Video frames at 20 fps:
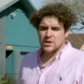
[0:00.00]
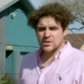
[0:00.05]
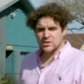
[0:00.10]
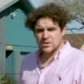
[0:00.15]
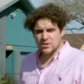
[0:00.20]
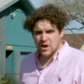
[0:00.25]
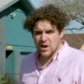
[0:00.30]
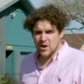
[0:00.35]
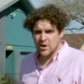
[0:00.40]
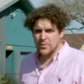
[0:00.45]

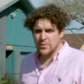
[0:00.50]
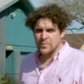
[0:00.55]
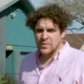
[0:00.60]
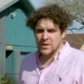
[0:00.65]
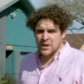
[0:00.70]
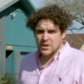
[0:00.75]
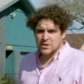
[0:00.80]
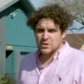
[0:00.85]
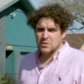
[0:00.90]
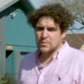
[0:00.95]
So
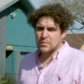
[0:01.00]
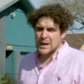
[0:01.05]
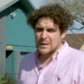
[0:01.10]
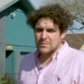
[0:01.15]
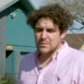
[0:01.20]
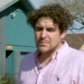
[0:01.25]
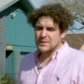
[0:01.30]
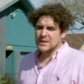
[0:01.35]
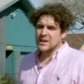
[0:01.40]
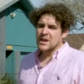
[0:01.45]
you're
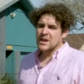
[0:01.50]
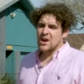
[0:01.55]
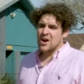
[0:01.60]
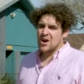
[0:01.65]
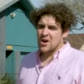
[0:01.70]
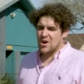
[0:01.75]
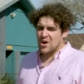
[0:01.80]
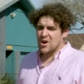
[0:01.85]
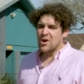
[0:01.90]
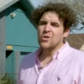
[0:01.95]
probably
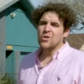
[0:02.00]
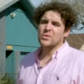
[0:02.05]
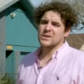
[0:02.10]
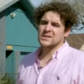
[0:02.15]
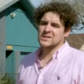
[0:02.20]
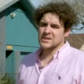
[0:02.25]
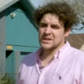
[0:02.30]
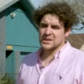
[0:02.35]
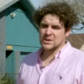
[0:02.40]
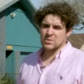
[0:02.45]

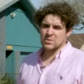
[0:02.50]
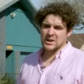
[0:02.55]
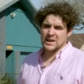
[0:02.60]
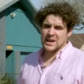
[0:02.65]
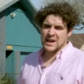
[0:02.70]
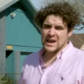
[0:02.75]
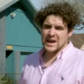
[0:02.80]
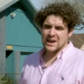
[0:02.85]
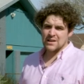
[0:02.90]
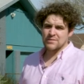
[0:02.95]
always going to want to
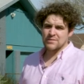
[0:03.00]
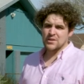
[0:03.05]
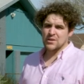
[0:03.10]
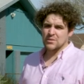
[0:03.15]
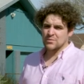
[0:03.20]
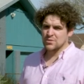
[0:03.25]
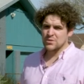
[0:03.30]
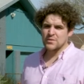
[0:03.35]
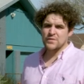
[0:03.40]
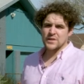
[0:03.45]
have a
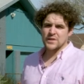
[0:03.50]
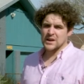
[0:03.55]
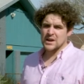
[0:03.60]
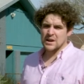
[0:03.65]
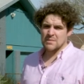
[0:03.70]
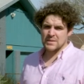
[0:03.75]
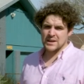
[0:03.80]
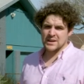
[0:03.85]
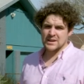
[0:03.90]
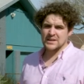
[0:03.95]
roofer
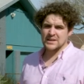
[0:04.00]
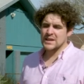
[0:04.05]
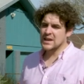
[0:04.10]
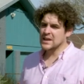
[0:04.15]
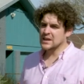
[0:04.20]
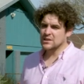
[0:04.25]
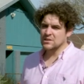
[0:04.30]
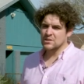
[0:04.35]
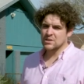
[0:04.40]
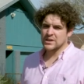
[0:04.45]
come in and
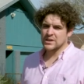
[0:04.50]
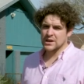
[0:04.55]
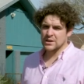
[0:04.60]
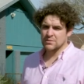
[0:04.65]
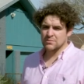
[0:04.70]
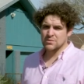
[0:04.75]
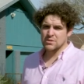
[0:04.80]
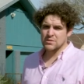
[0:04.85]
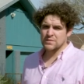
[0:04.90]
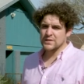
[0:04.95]
take a look at a
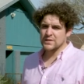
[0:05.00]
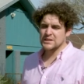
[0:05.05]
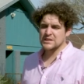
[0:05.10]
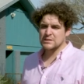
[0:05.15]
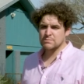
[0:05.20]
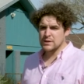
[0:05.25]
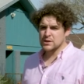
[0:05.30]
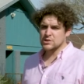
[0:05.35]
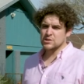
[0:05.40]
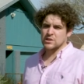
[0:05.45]
roof,
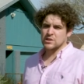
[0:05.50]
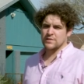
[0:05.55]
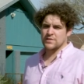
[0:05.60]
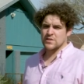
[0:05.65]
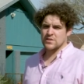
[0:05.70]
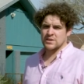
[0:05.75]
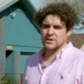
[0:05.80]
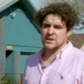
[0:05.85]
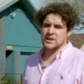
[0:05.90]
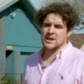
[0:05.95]
especially if
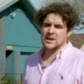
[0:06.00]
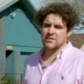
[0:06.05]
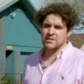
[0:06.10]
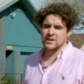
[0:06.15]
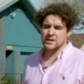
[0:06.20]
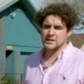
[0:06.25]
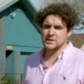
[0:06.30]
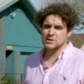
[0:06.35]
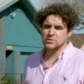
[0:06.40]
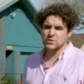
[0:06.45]
you're in an
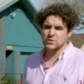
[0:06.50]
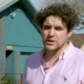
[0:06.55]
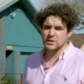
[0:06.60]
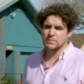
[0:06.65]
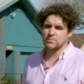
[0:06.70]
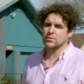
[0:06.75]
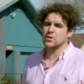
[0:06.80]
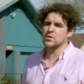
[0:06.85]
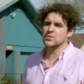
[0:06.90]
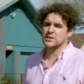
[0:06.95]
area that's really
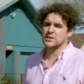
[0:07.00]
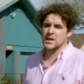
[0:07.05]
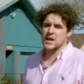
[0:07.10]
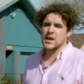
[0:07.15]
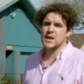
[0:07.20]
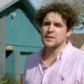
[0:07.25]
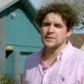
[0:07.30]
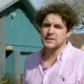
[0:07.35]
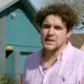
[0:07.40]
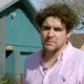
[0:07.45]
prone to
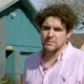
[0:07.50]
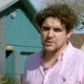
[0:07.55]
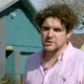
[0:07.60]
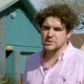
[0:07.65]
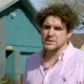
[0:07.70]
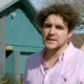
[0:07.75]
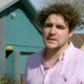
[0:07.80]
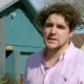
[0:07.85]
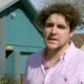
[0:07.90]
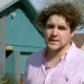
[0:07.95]
hail damage
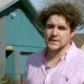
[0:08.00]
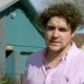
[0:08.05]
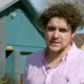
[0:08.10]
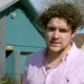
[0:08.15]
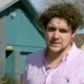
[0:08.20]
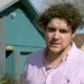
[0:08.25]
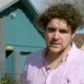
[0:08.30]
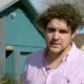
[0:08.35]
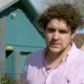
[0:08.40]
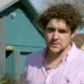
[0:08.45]
like
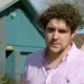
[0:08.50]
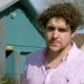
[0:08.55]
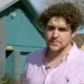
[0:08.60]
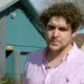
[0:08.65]
Texas is.